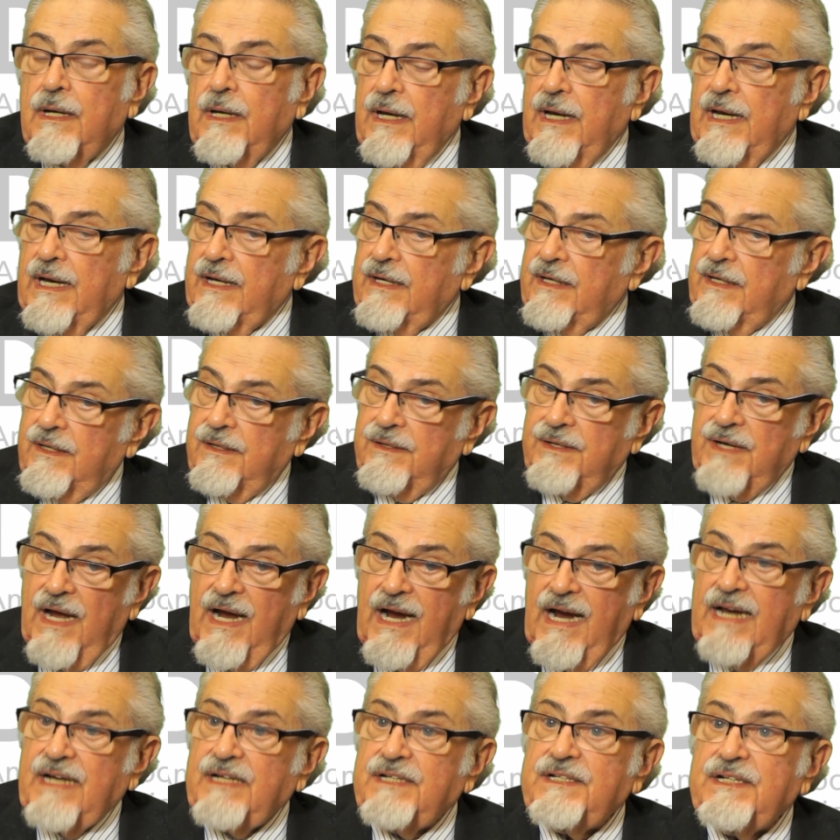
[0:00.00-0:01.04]
And in
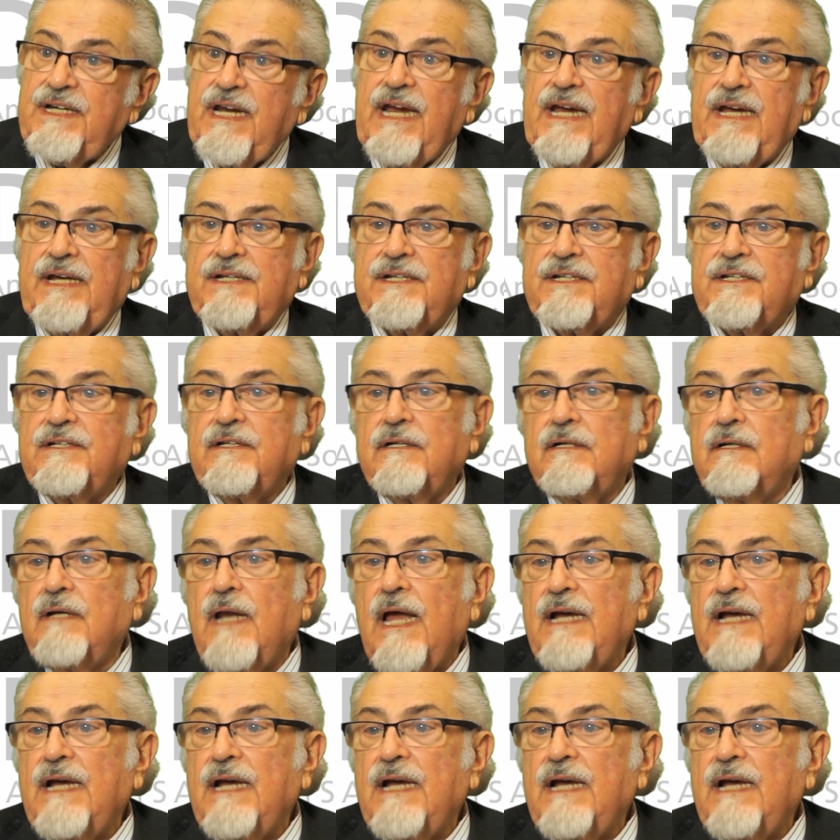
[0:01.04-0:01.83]
9 states, the